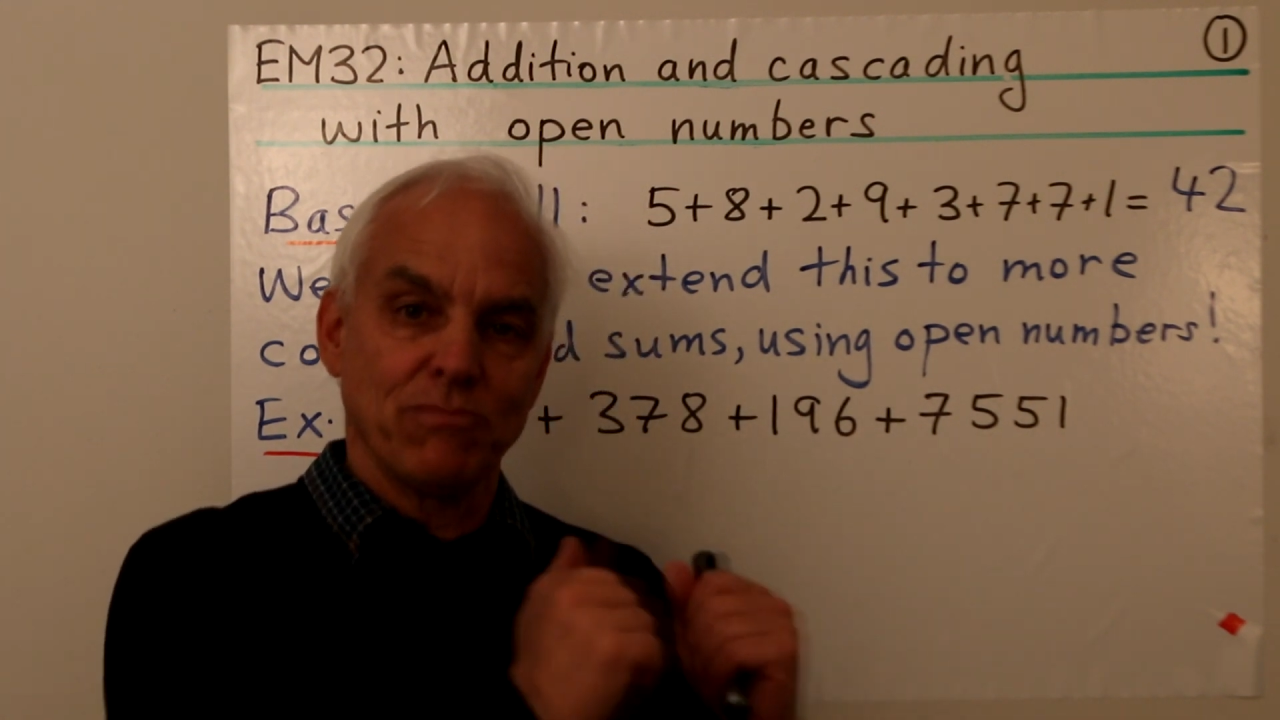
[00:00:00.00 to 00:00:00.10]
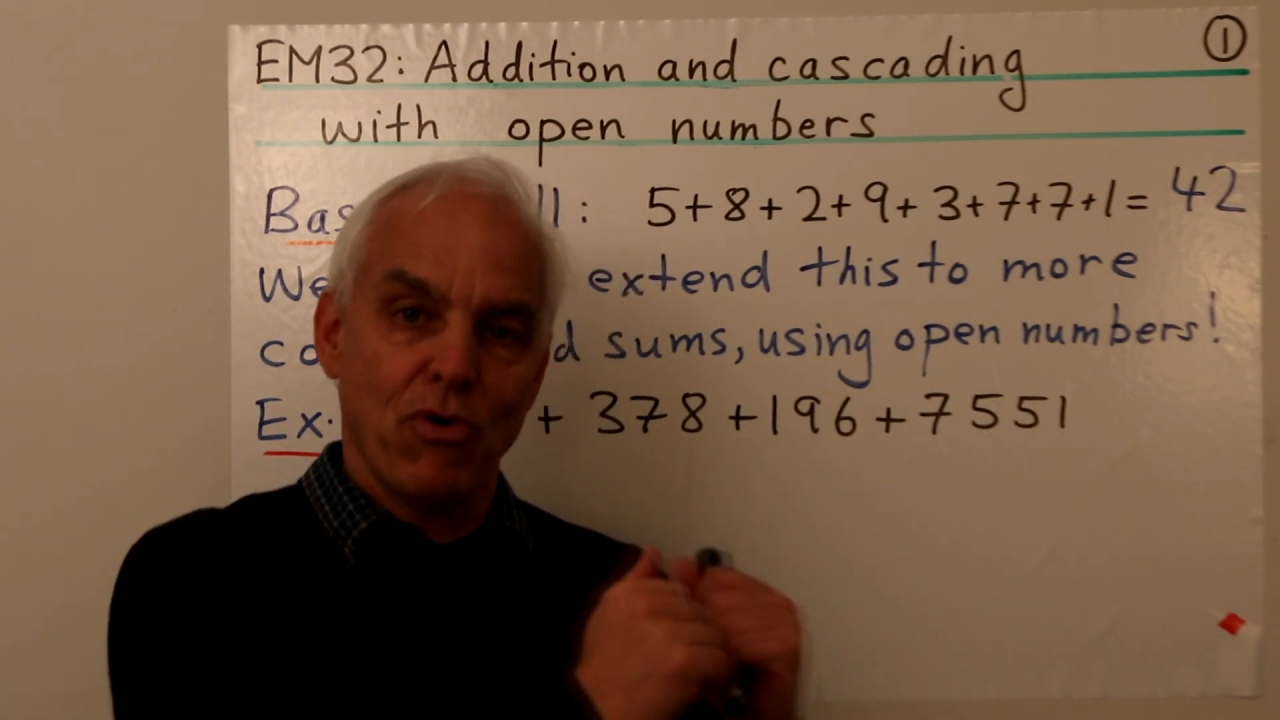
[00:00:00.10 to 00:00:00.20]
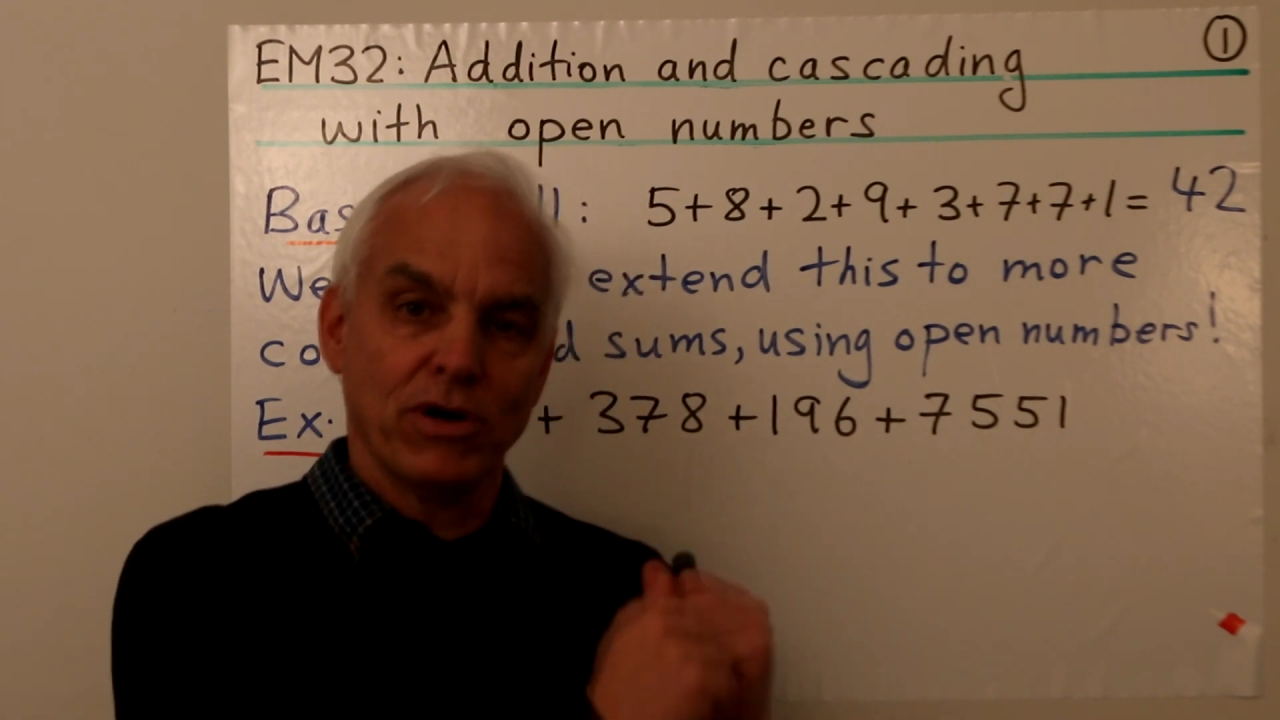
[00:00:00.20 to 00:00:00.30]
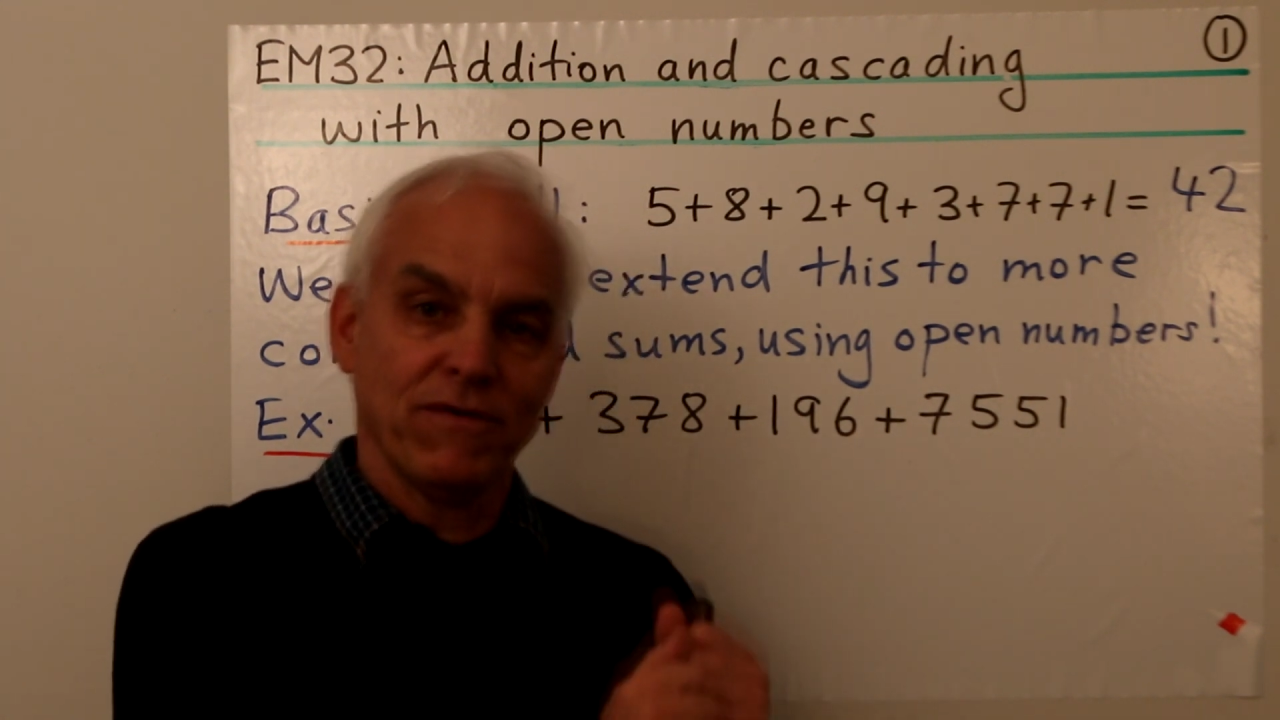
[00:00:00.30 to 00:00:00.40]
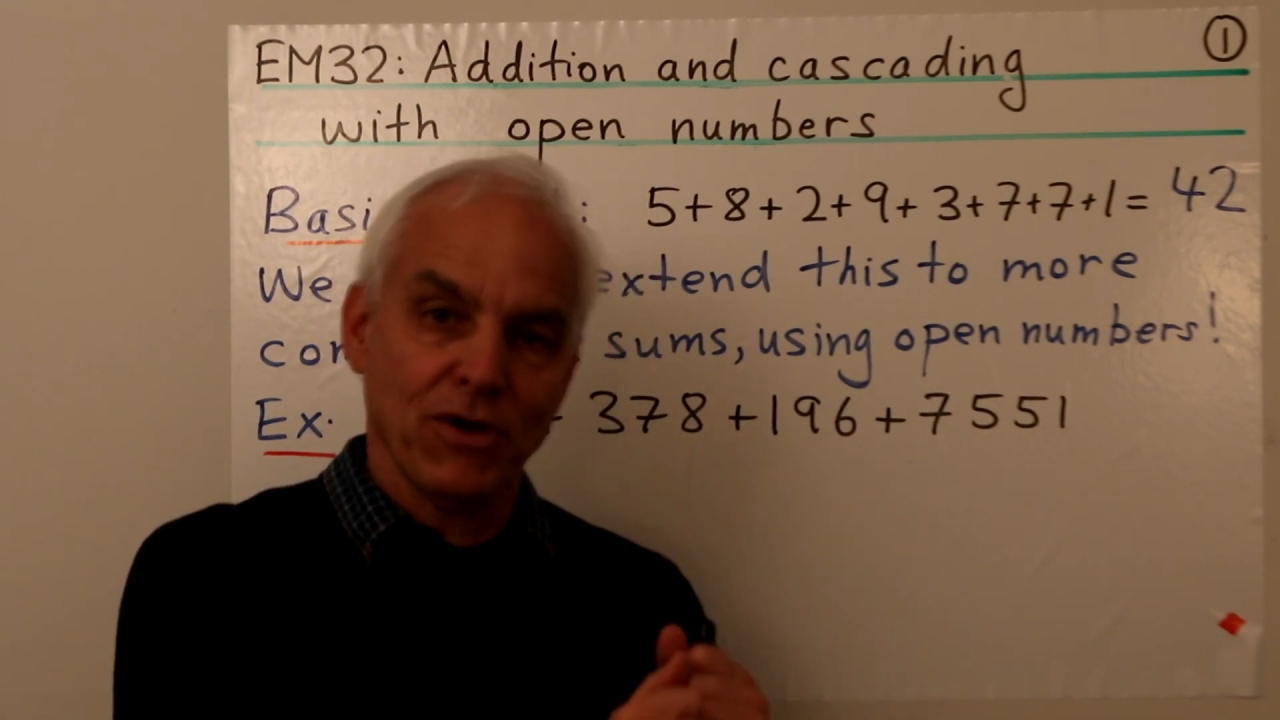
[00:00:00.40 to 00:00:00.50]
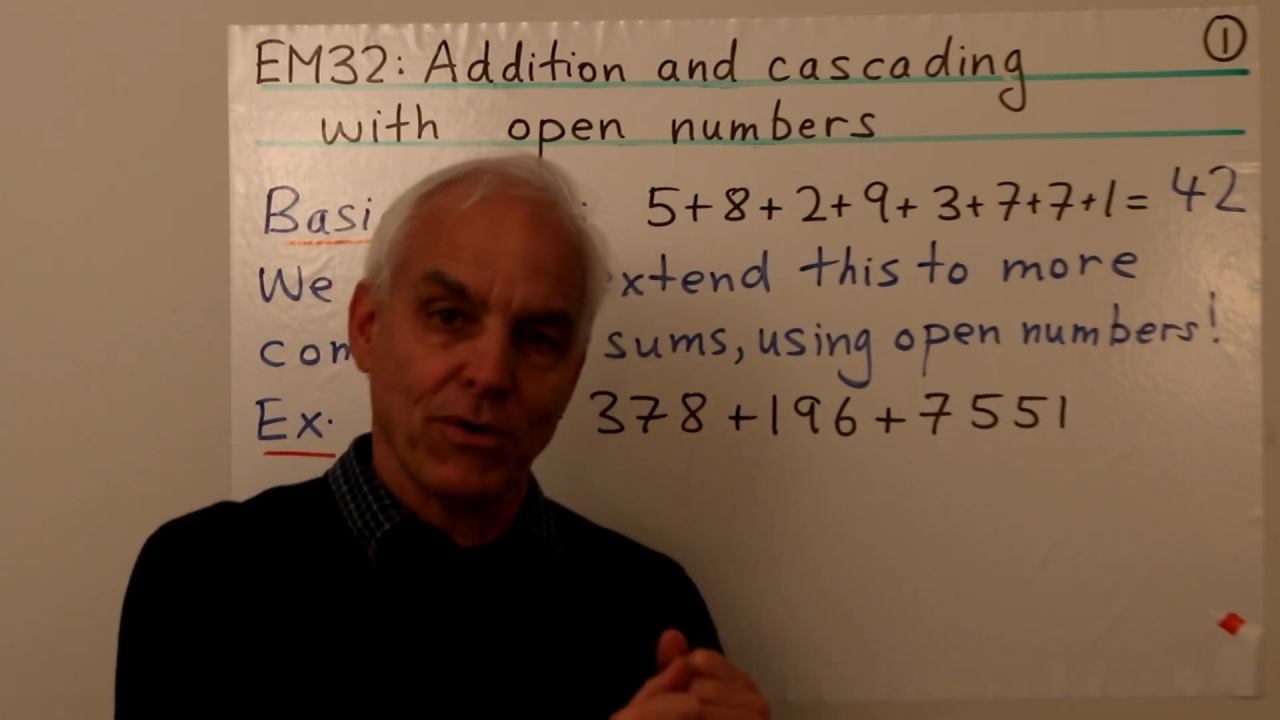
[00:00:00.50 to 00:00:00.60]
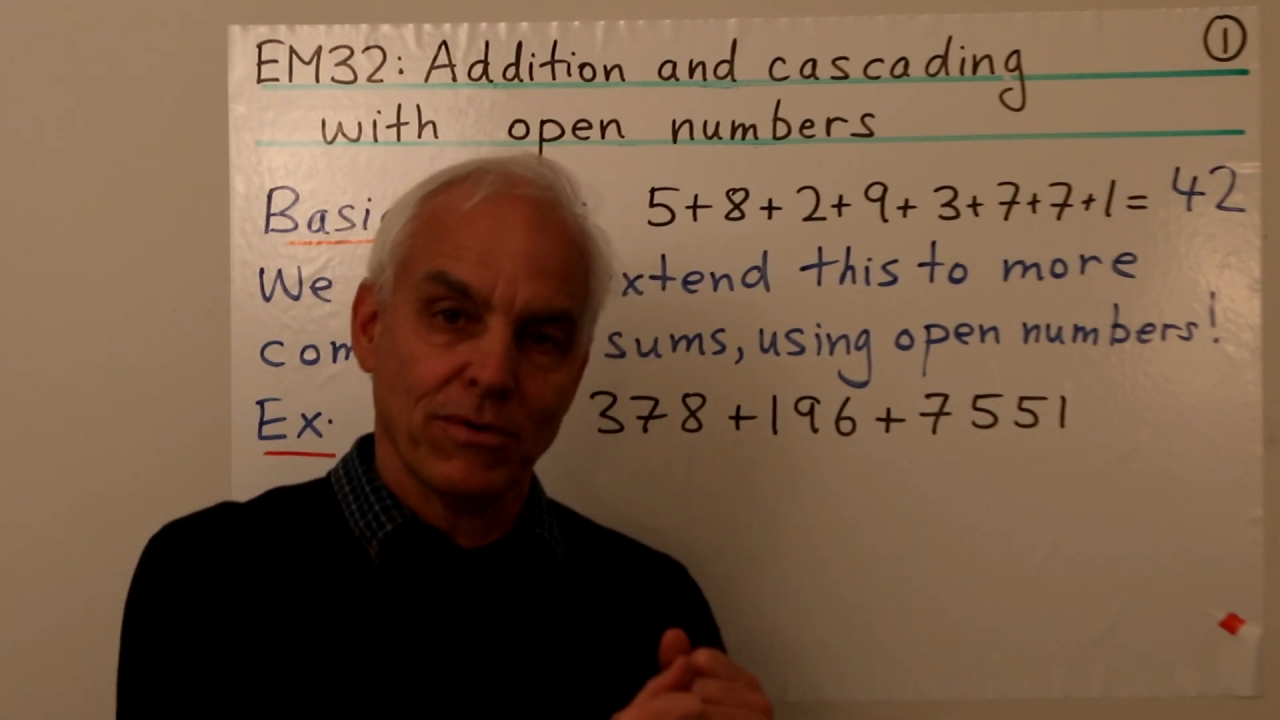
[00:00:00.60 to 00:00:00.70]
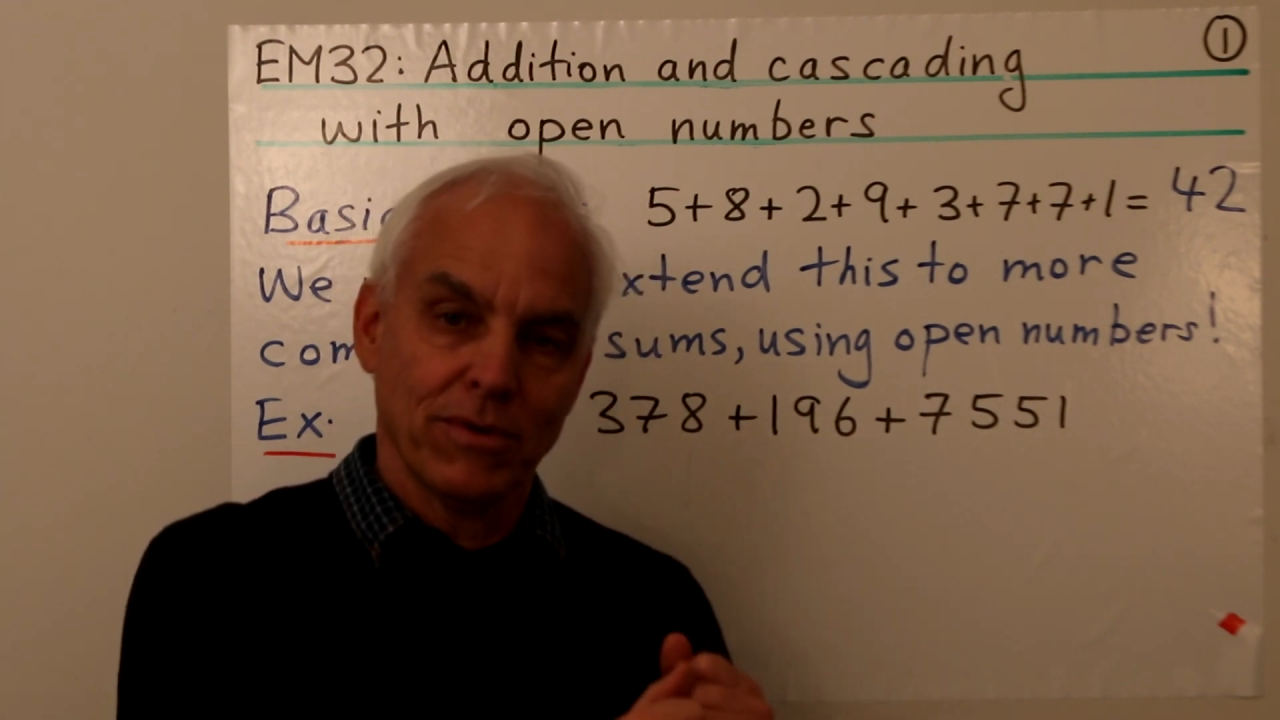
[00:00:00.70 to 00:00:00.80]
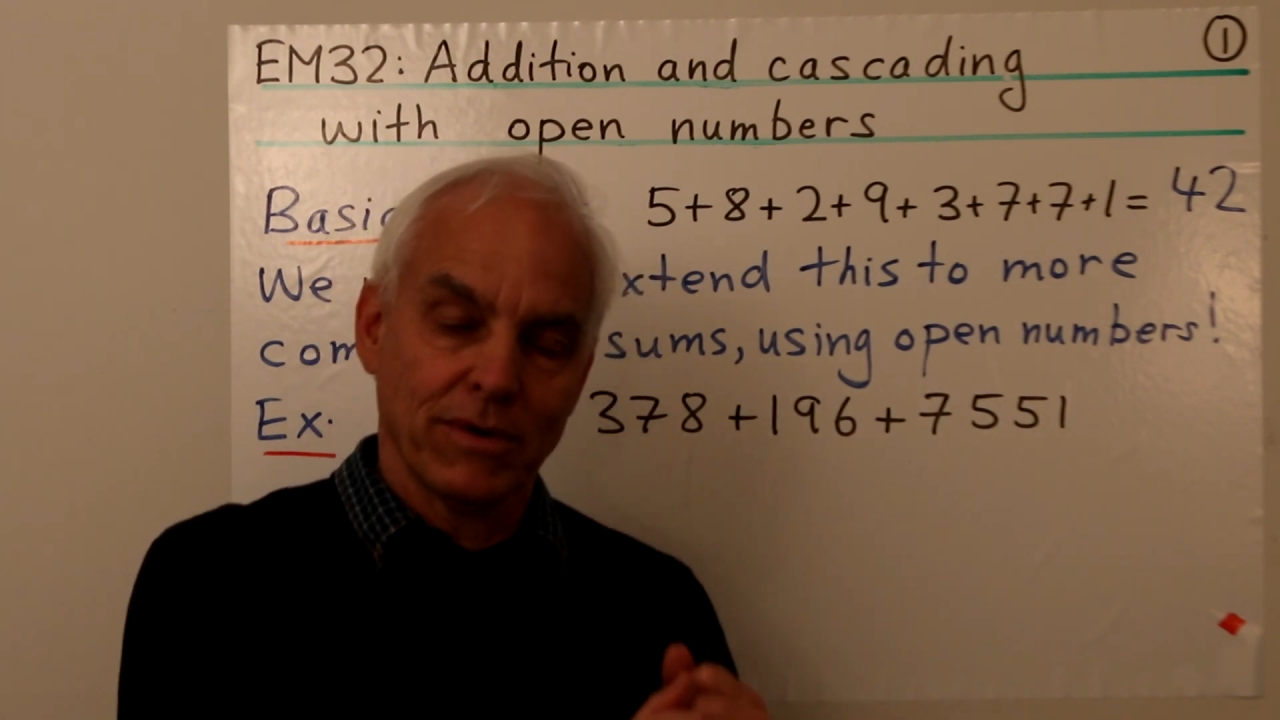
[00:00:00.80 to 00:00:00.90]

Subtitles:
point of view.